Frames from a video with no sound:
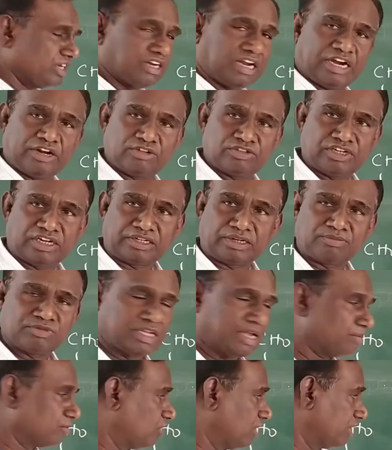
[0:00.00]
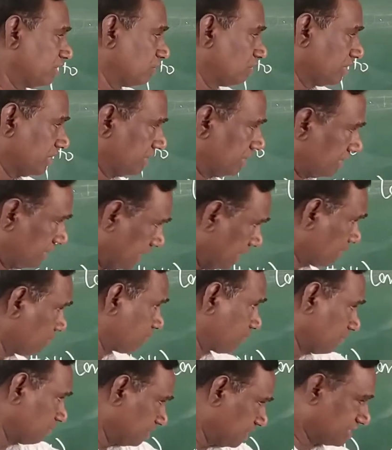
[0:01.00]
hydrogen atoms I am going to take
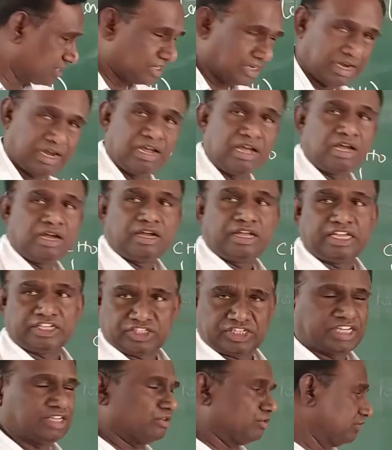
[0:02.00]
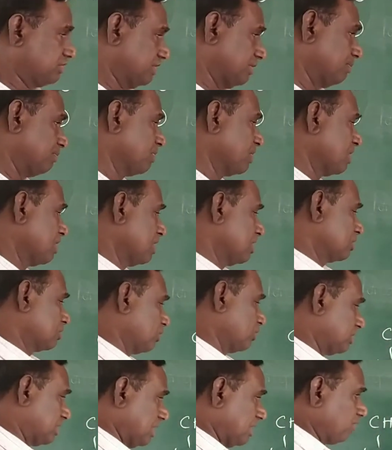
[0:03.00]
from this HI, you see.
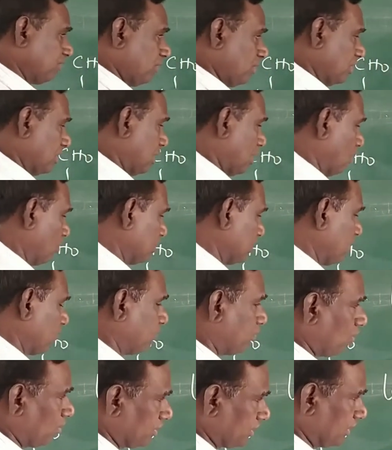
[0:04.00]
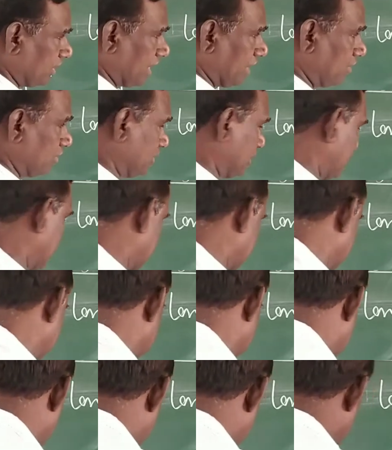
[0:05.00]
So therefore, out of 14 hydrogen
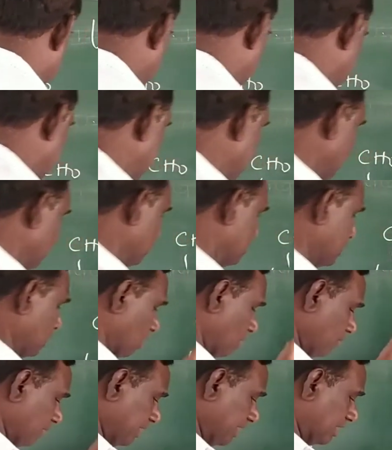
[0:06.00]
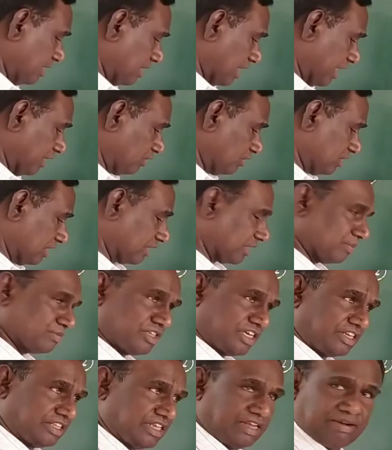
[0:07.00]
atoms, so here you see how many hydrogen atoms
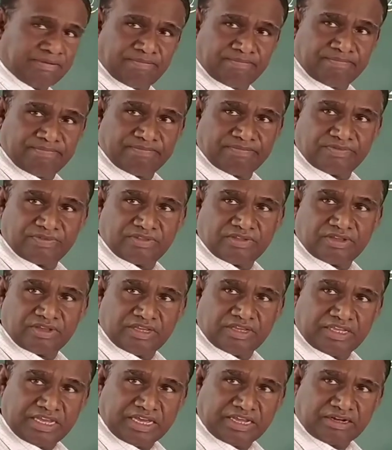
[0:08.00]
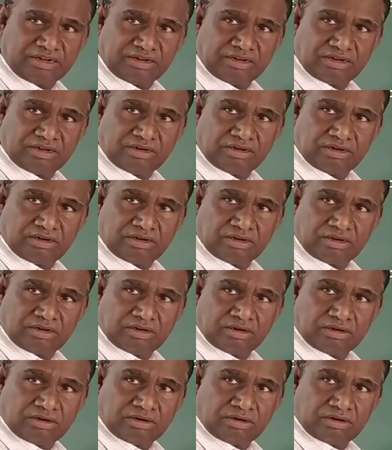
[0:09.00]
are there?
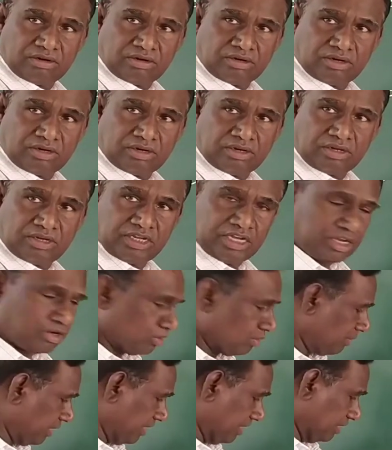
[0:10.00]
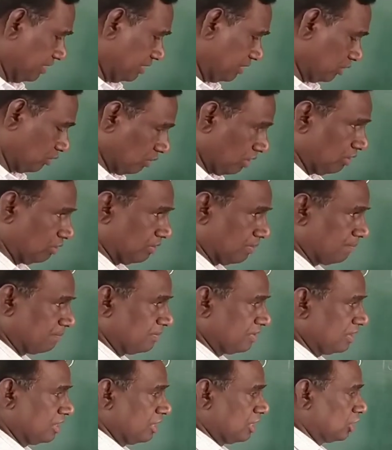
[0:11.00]
Here how many?
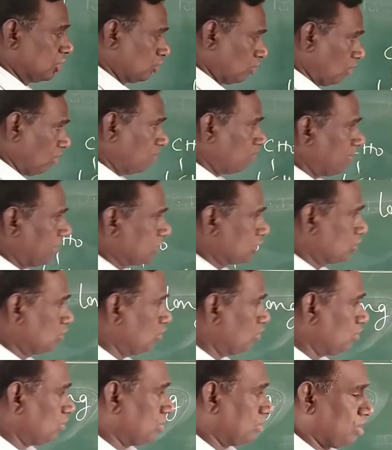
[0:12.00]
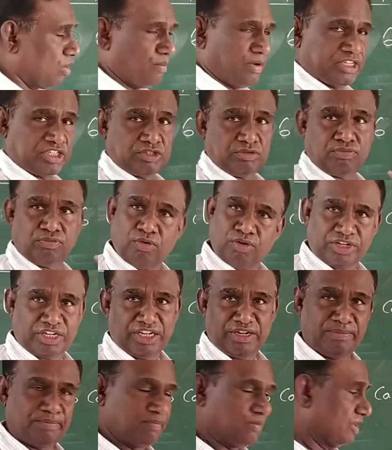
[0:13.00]
12. 12 plus 2, how much?
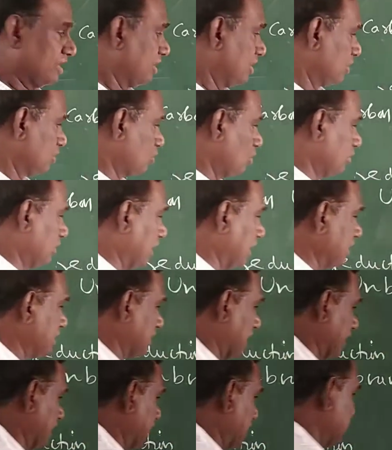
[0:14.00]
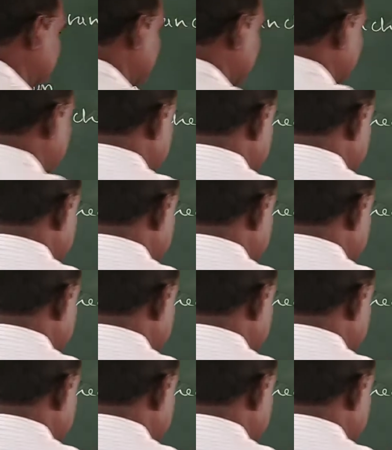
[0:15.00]
14. So that is NHN is